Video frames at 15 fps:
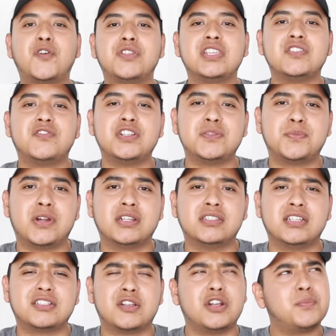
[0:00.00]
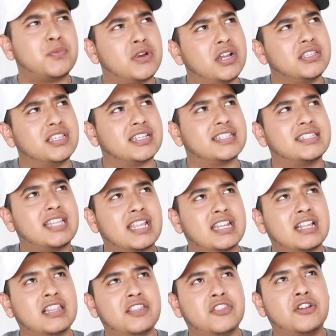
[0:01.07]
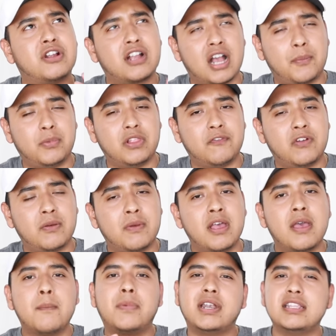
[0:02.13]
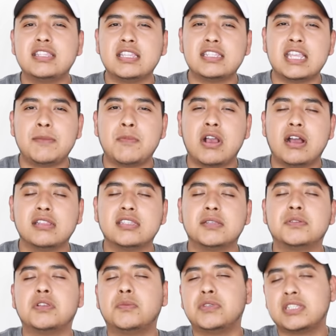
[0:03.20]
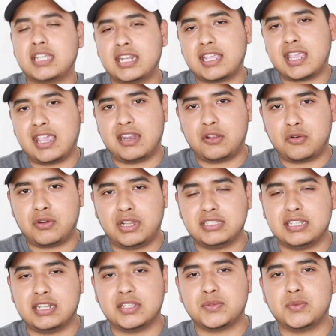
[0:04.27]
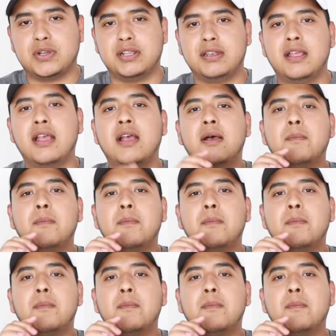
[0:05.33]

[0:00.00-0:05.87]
For this first project, or projects, technically there are a couple of them, but it's the same concept, so I'm just going to categorize it as one.